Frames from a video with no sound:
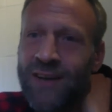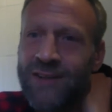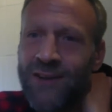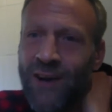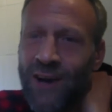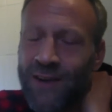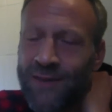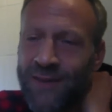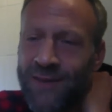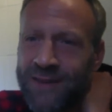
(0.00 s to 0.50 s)
You know,
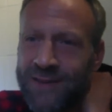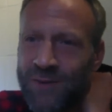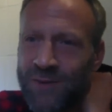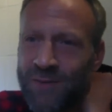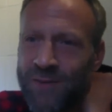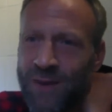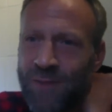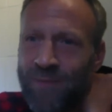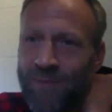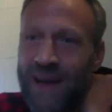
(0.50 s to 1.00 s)
I think some
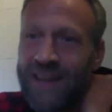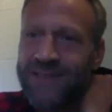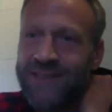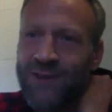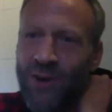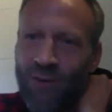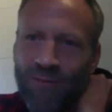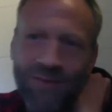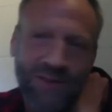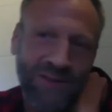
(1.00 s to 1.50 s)
of the best
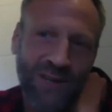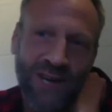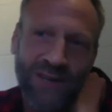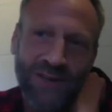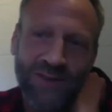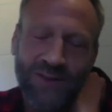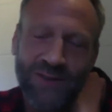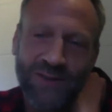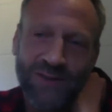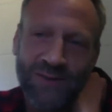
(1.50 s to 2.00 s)

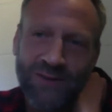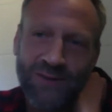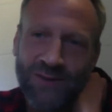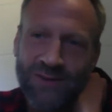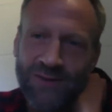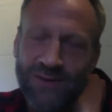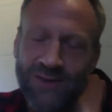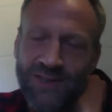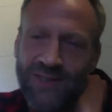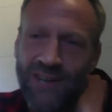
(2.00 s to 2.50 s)
conversations
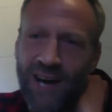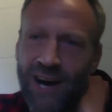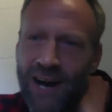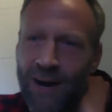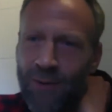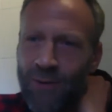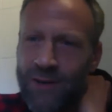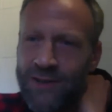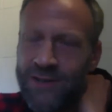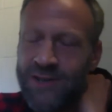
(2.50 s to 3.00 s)

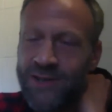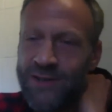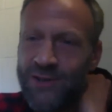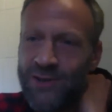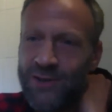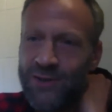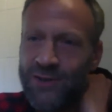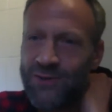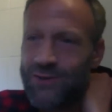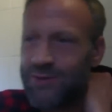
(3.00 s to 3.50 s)
start when you're
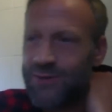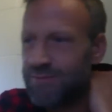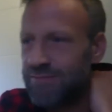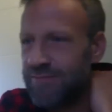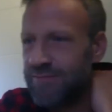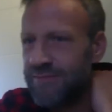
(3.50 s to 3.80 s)
just